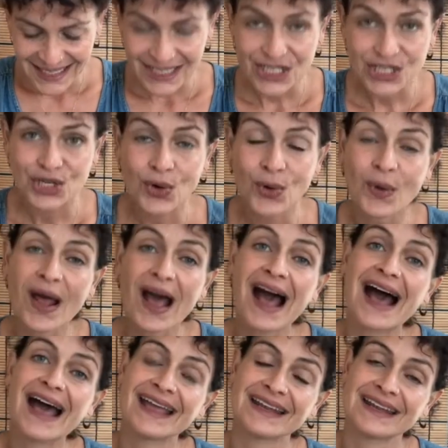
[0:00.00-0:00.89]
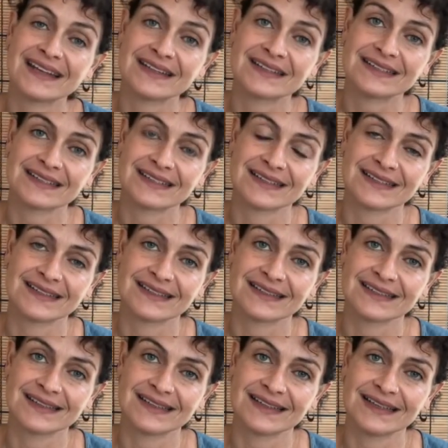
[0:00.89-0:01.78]
Don't hide it.
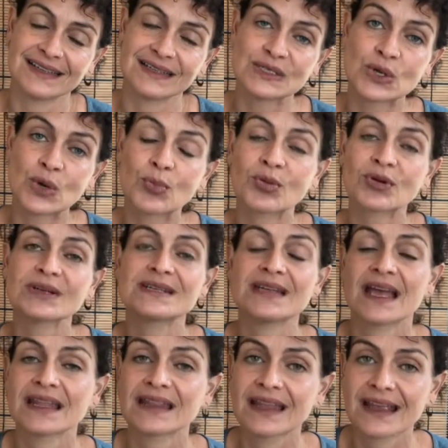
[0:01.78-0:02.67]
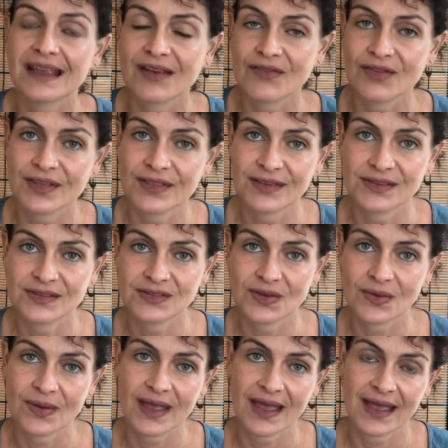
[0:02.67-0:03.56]
Don't pretend like everything is
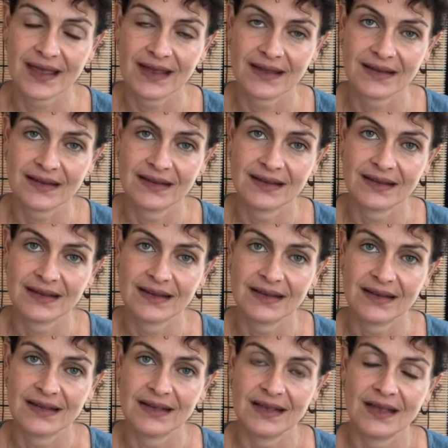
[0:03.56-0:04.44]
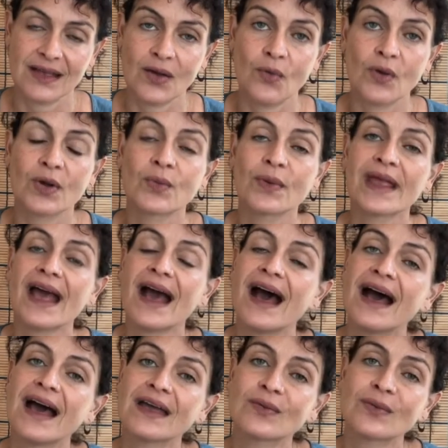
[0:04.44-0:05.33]
okay. When we
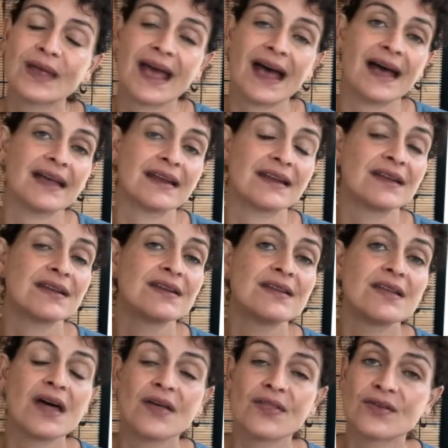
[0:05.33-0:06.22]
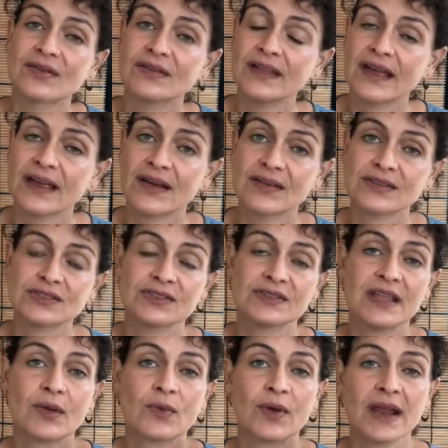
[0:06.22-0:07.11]
hide, we add another layer. So
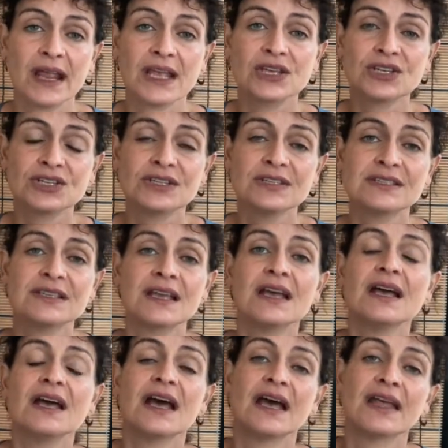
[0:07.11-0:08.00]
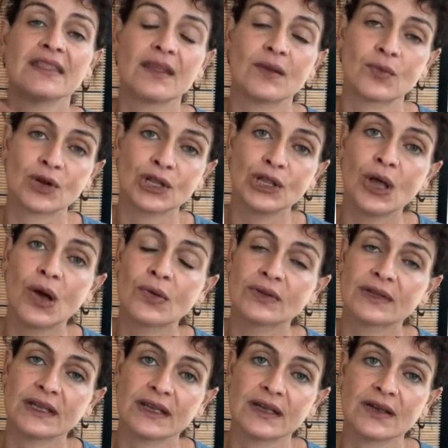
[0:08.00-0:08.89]
then we're anxious and then we're
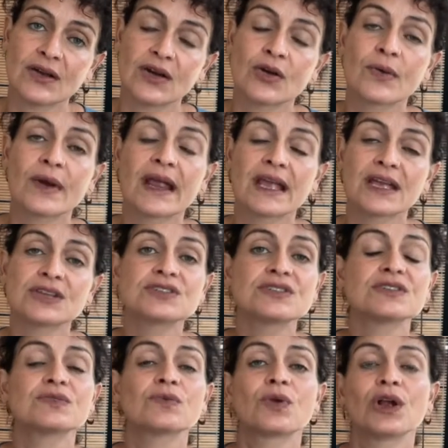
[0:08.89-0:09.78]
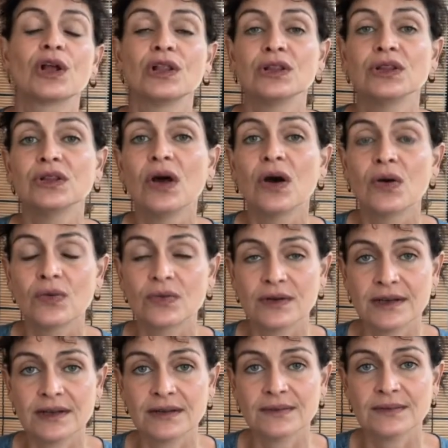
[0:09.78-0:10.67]
lonely, or we're anxious and we're alone,
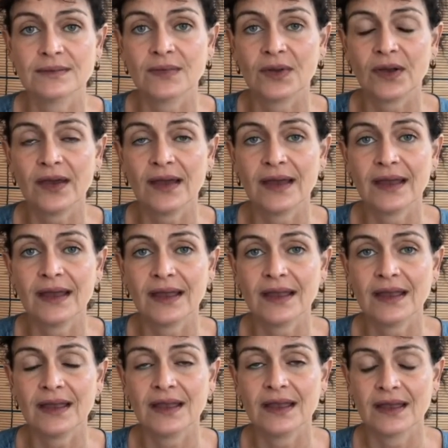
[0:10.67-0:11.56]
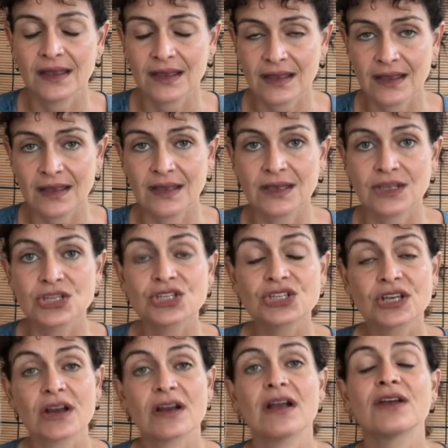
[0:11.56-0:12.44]
okay?
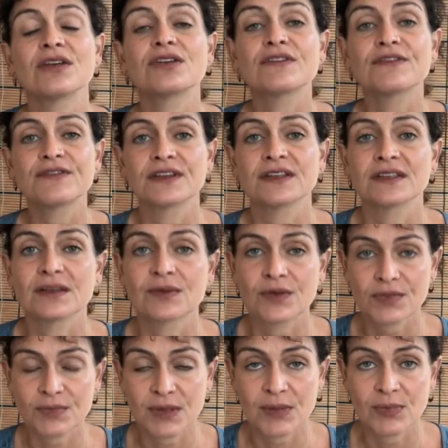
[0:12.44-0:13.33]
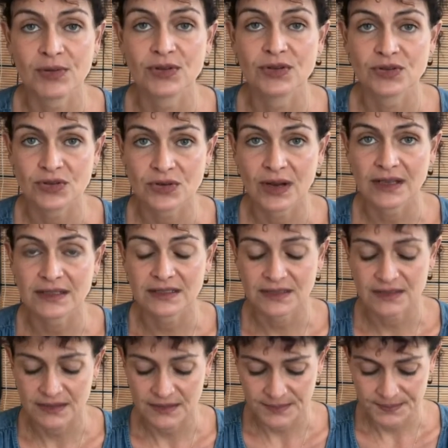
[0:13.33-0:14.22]
Share how you're feeling with people you trust.